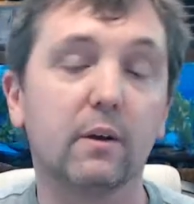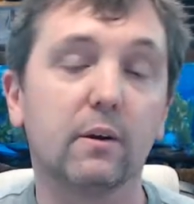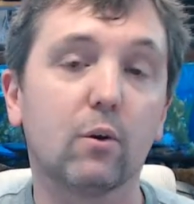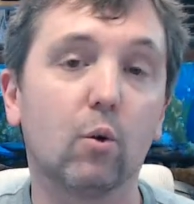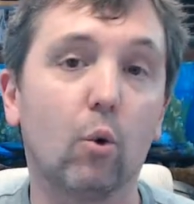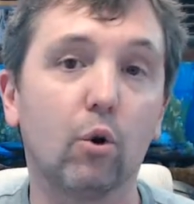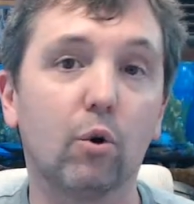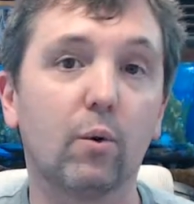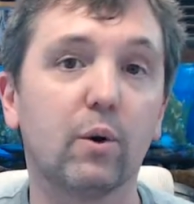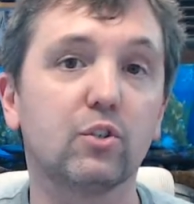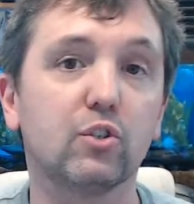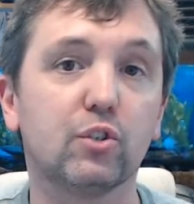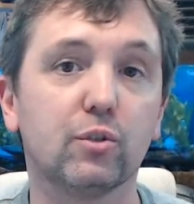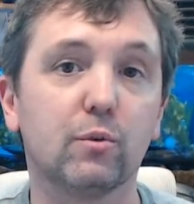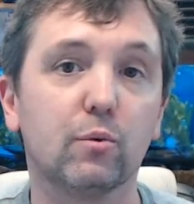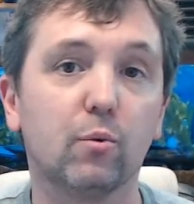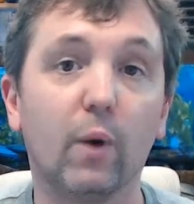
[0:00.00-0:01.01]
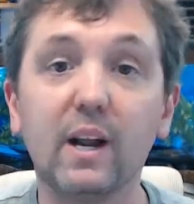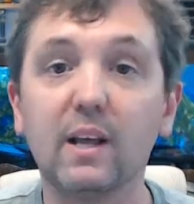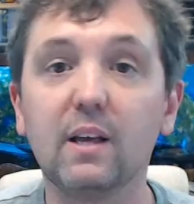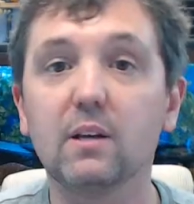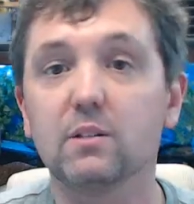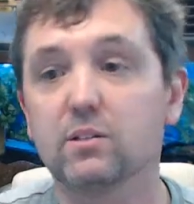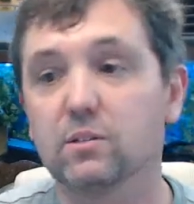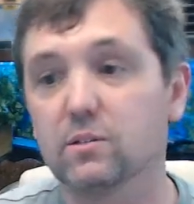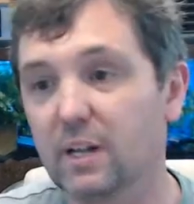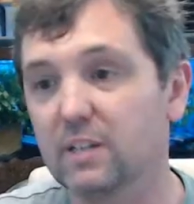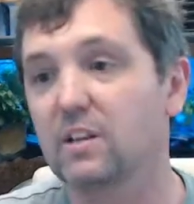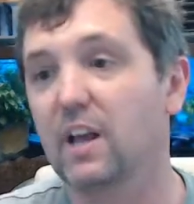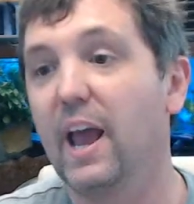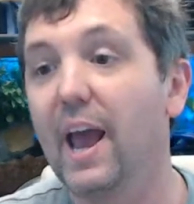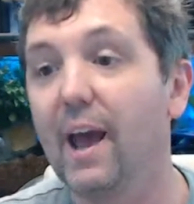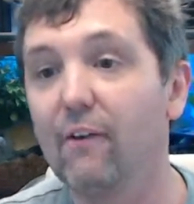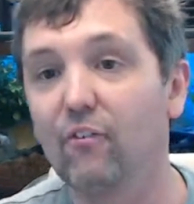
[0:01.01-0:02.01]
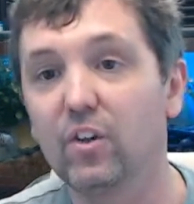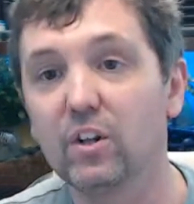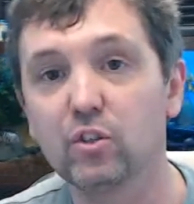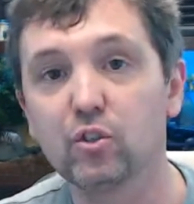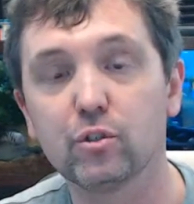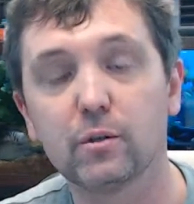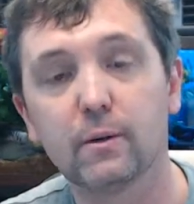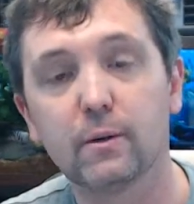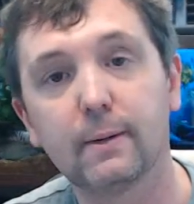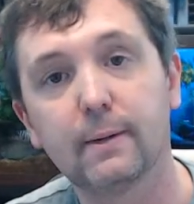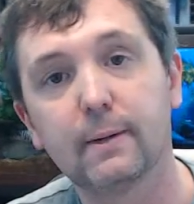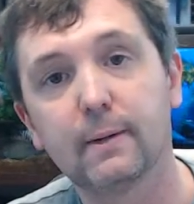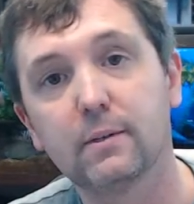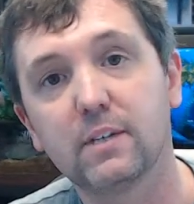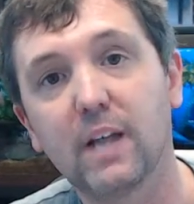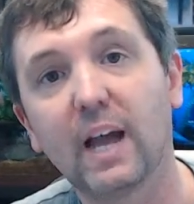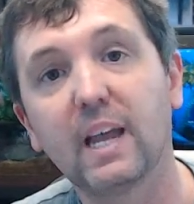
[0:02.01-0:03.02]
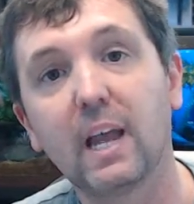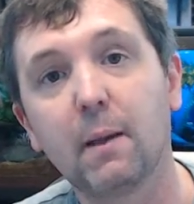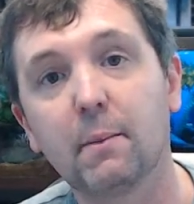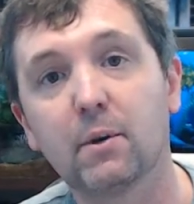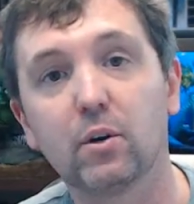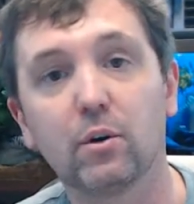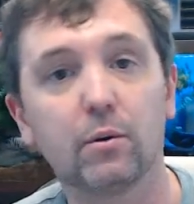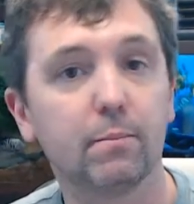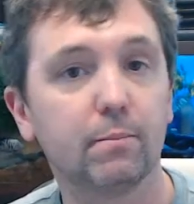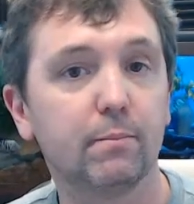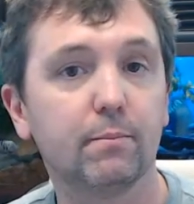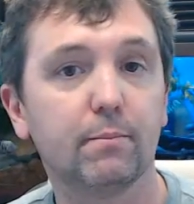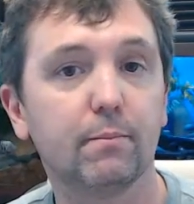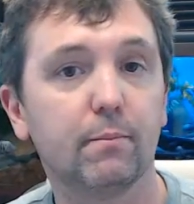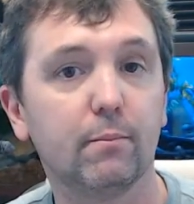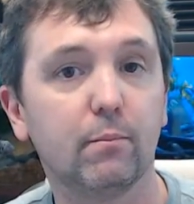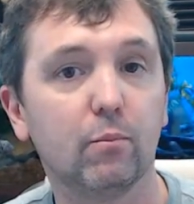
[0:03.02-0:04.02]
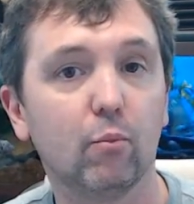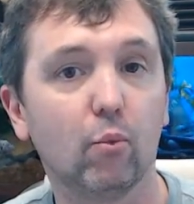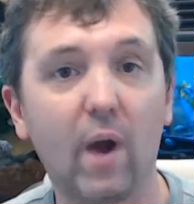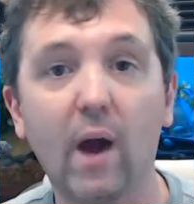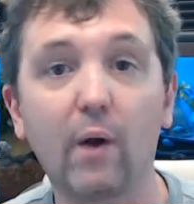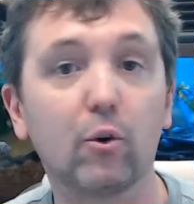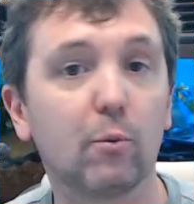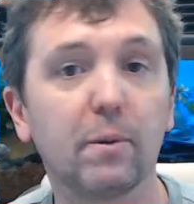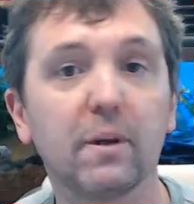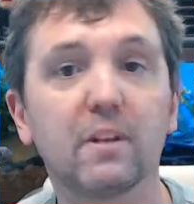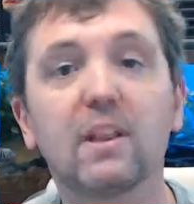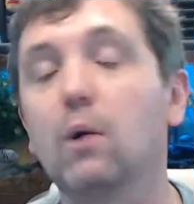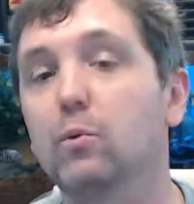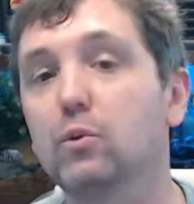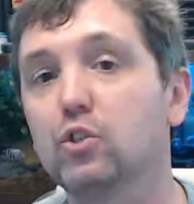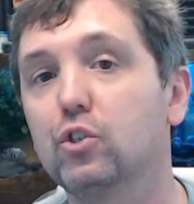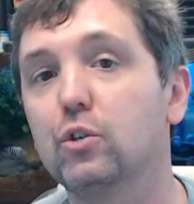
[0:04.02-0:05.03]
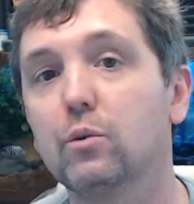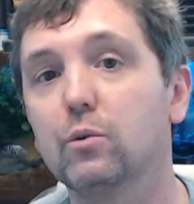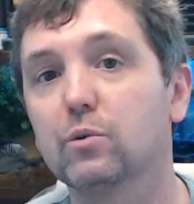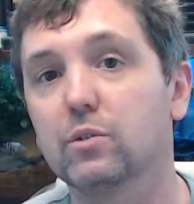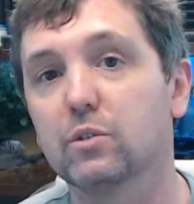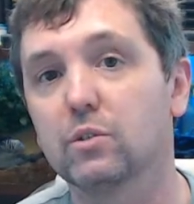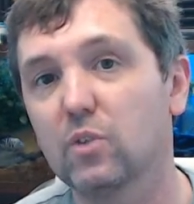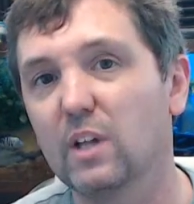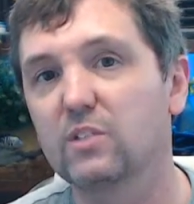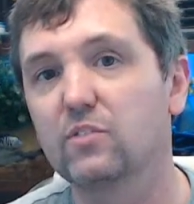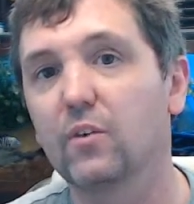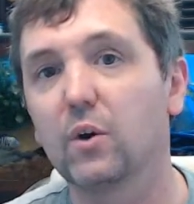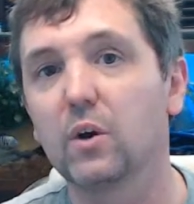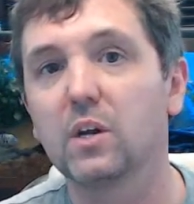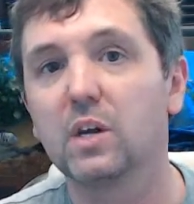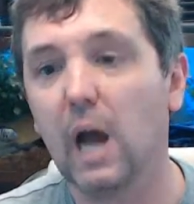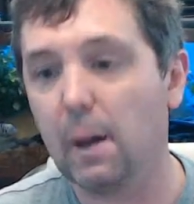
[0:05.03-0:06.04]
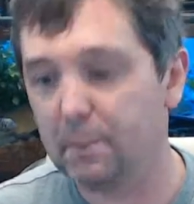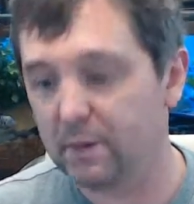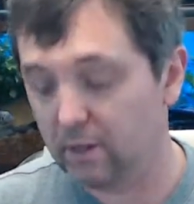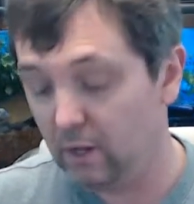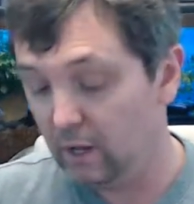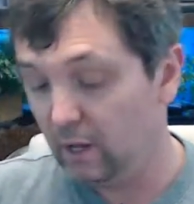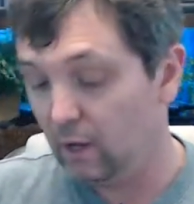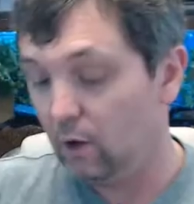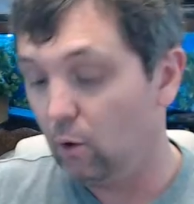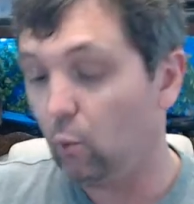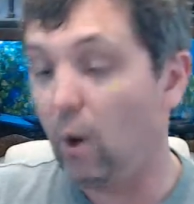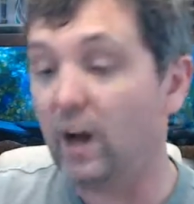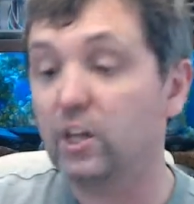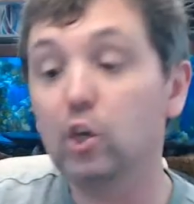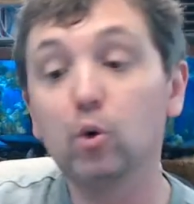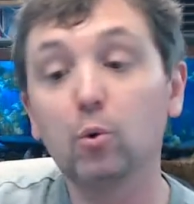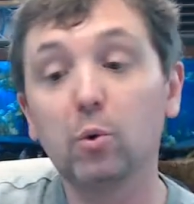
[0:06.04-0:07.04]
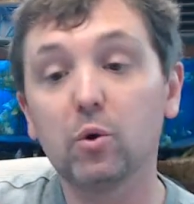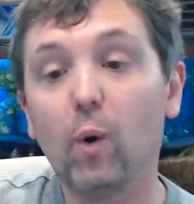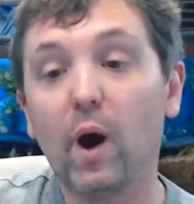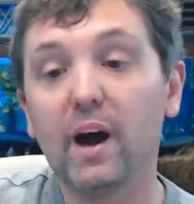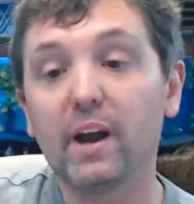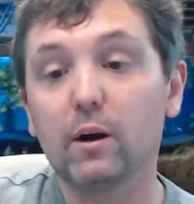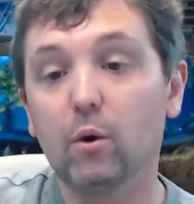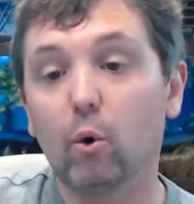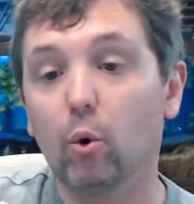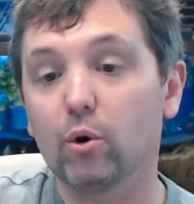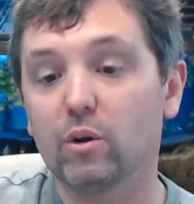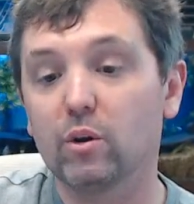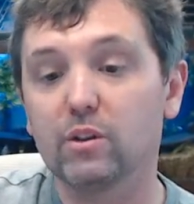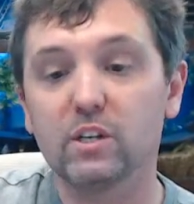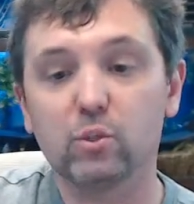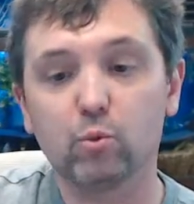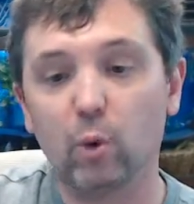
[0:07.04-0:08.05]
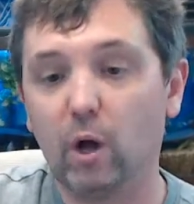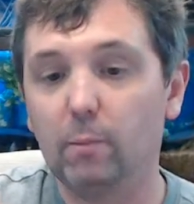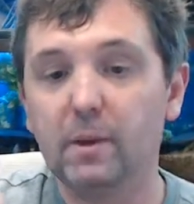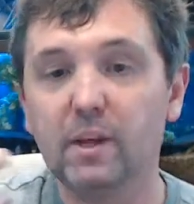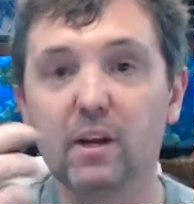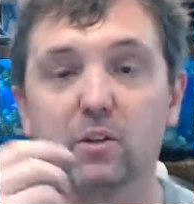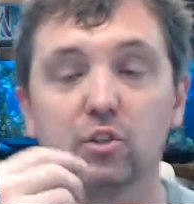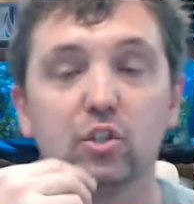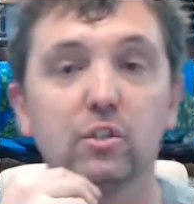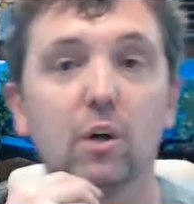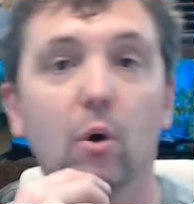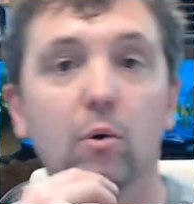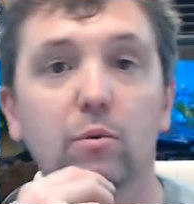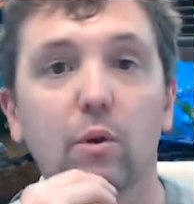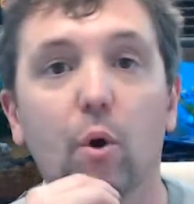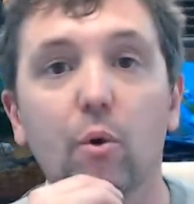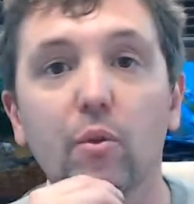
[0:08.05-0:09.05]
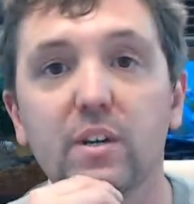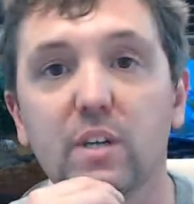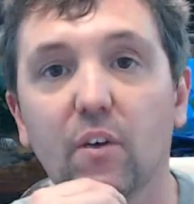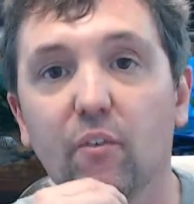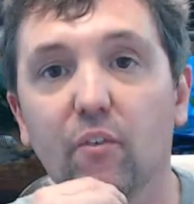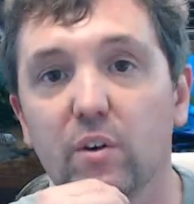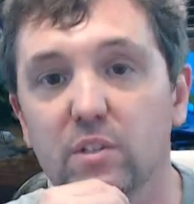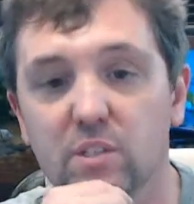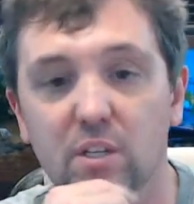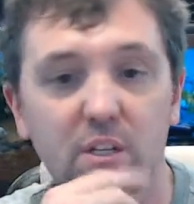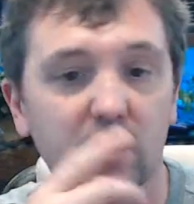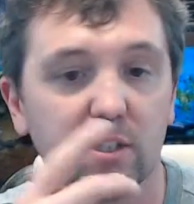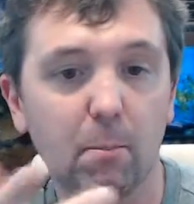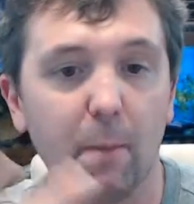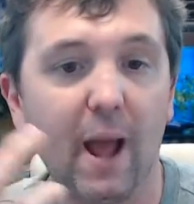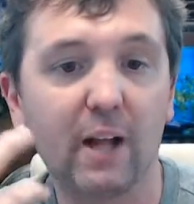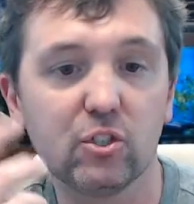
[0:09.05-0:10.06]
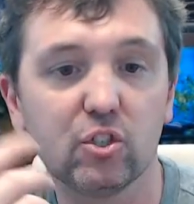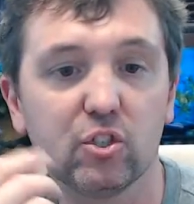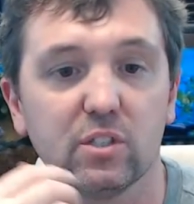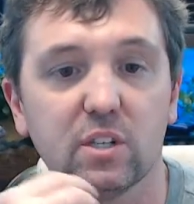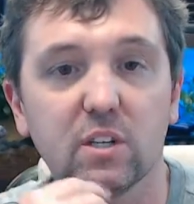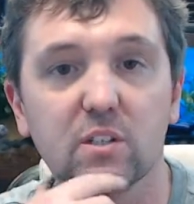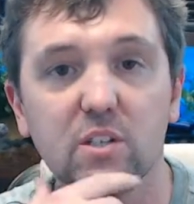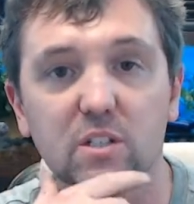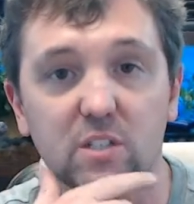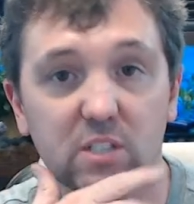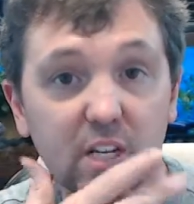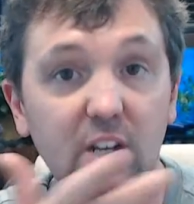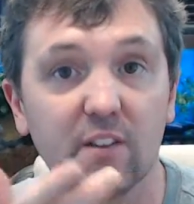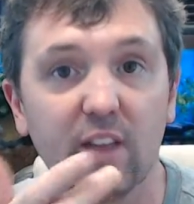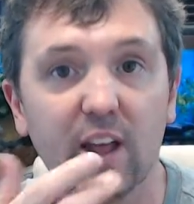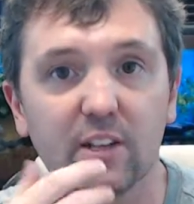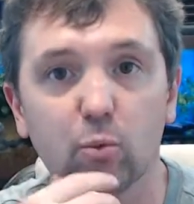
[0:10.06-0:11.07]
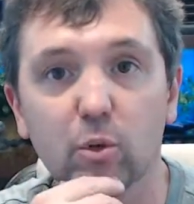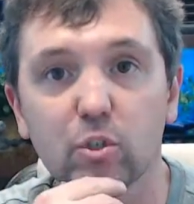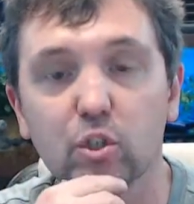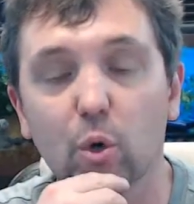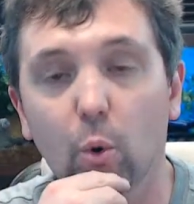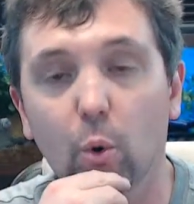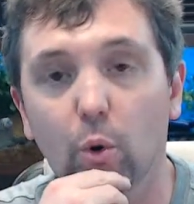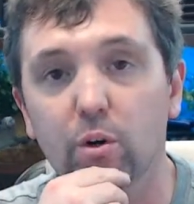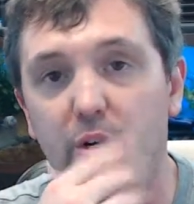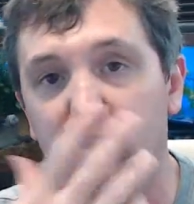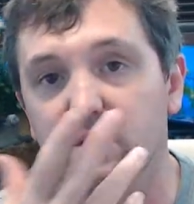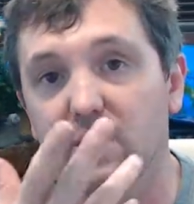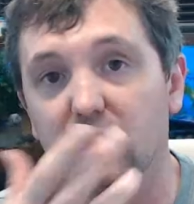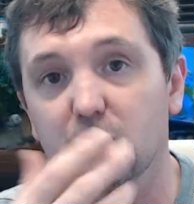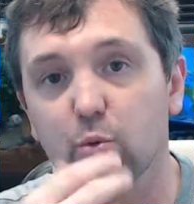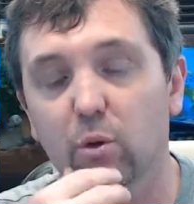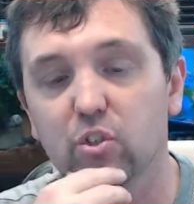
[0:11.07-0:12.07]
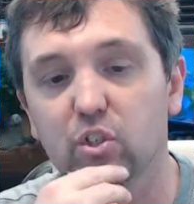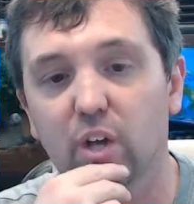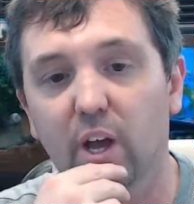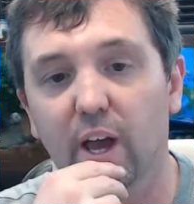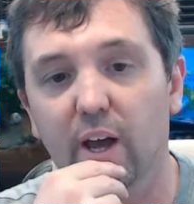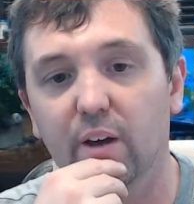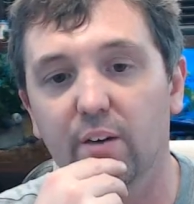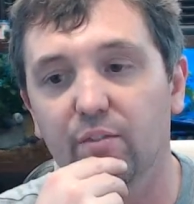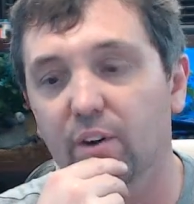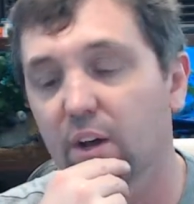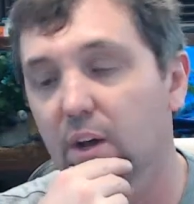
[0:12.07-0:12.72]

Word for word: Quarter inch radius, that's a half inch diameter router bit that was used. So that's very common. Why you would want to order this? Well, because you don't know the difference and it matches existing, and that's what you order because that's what you have.